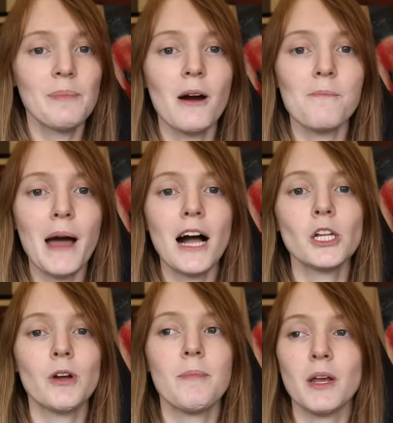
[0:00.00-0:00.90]
about
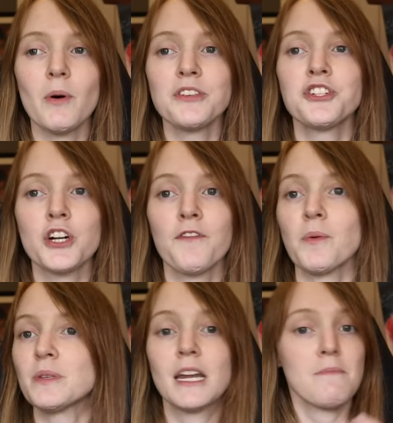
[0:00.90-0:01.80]
Mallory, but he wasn't sure if it
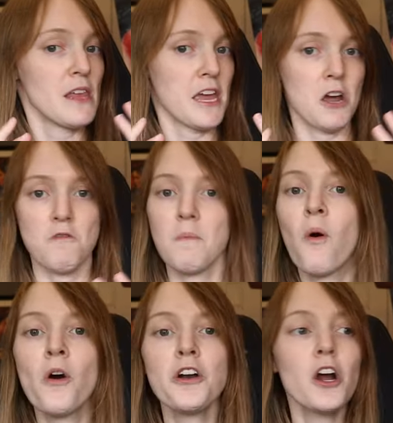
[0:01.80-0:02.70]
was going to be like a
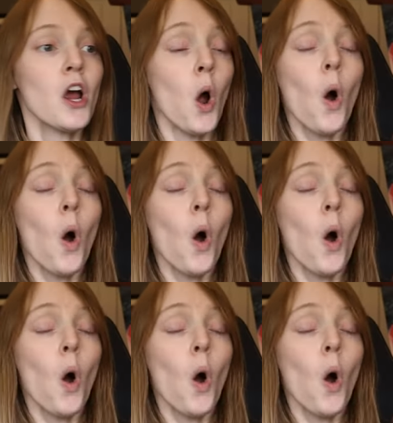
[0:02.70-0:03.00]
reporter